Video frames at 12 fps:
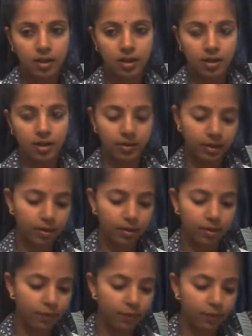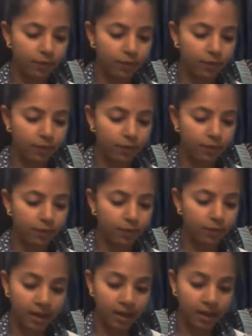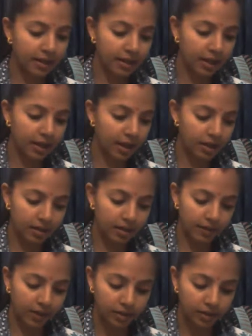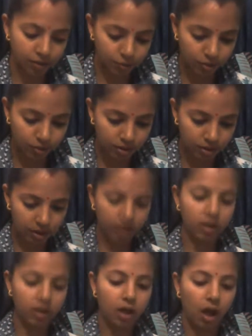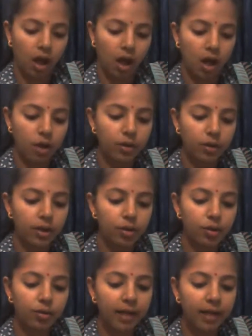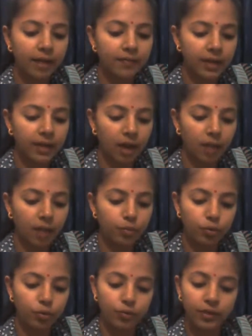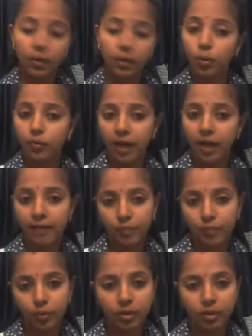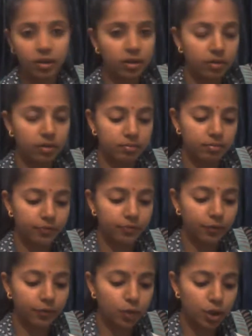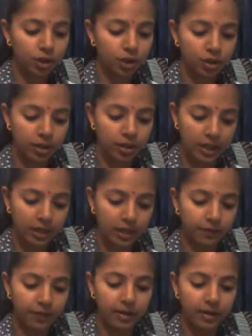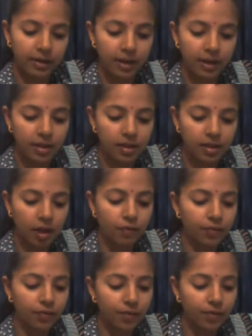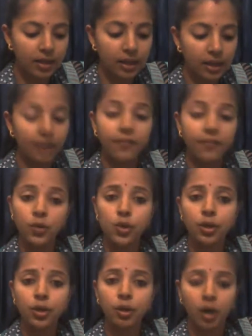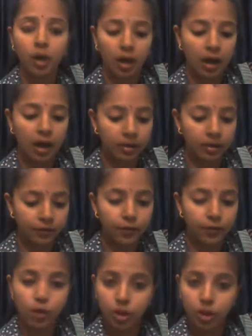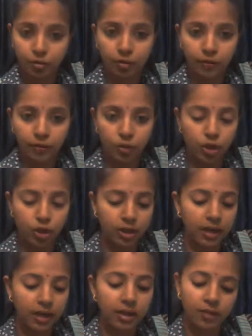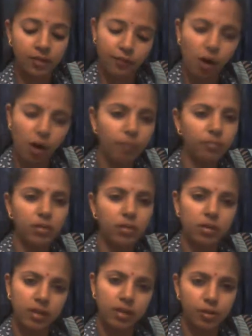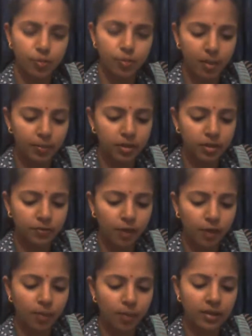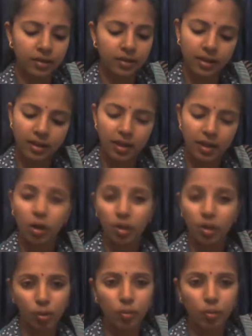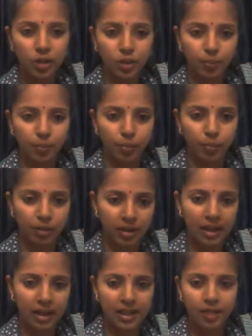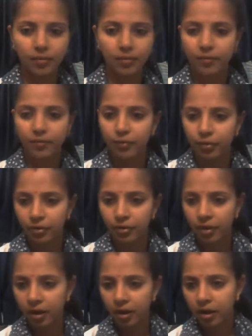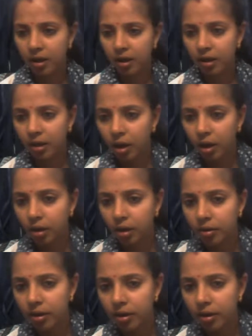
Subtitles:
Okay, so everyone is saying that they've understood the thing. Okay, so then we come to, we have known the future indefinite tense. Now we will see three future tense. The form, just remember the form. Other things are not so much necessary for your